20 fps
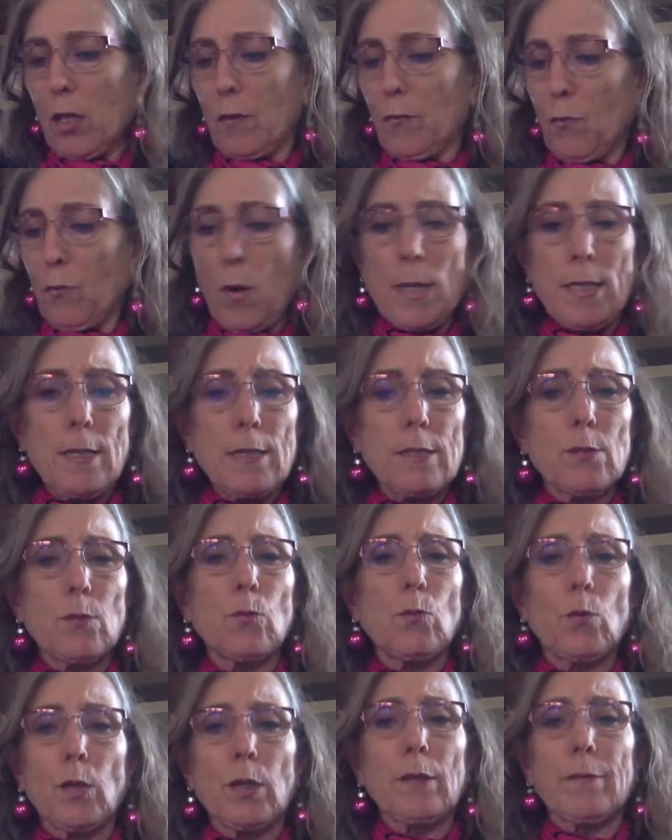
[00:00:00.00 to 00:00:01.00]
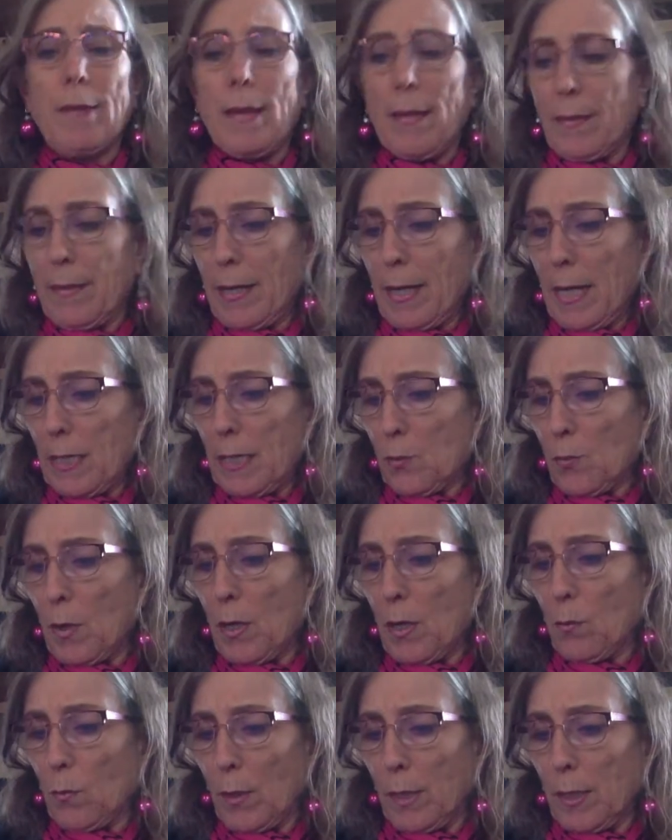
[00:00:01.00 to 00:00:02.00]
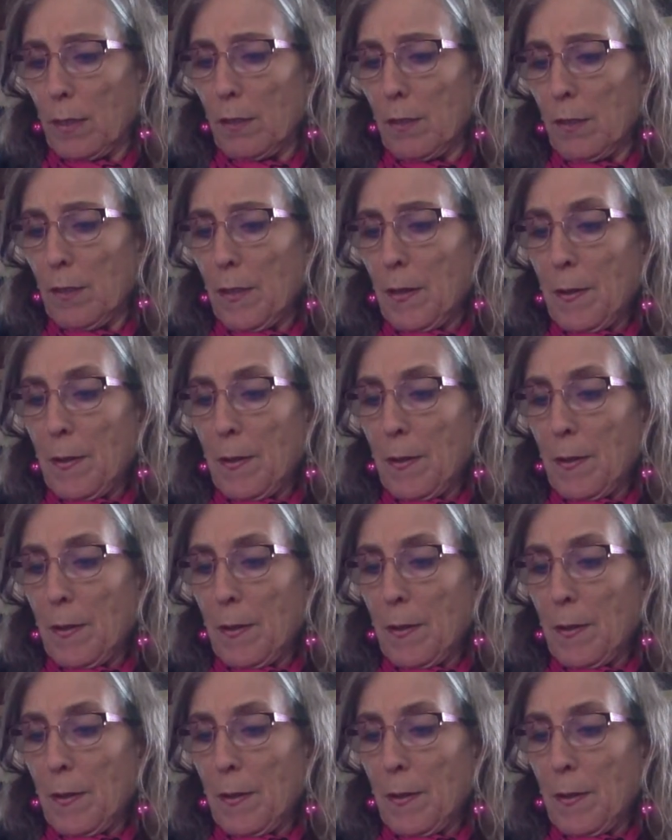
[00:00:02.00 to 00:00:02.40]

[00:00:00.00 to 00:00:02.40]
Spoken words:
If one doesn't work, then the next one will.